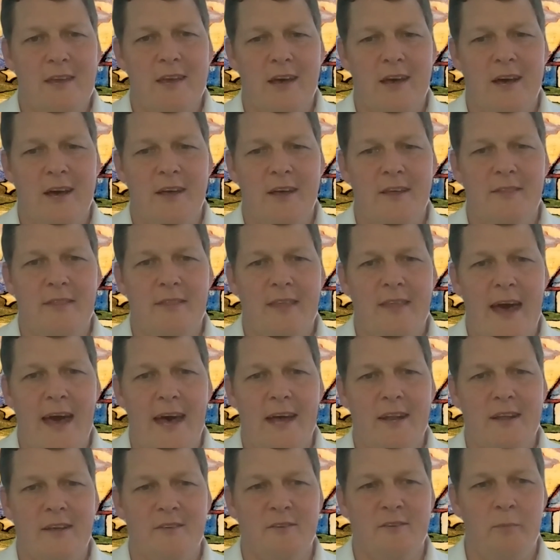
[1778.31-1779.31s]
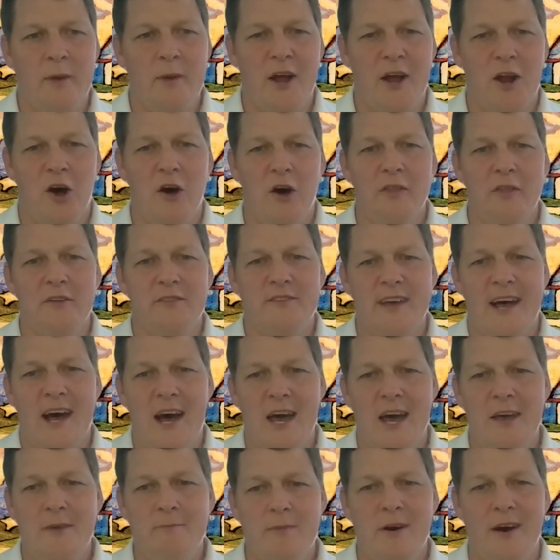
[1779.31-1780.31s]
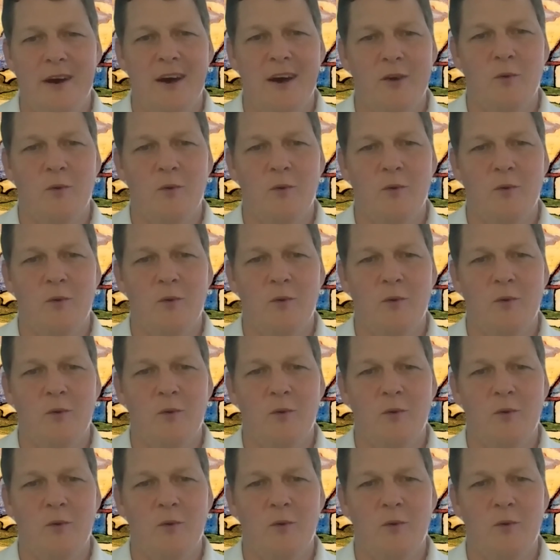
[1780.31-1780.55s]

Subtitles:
that is about all the time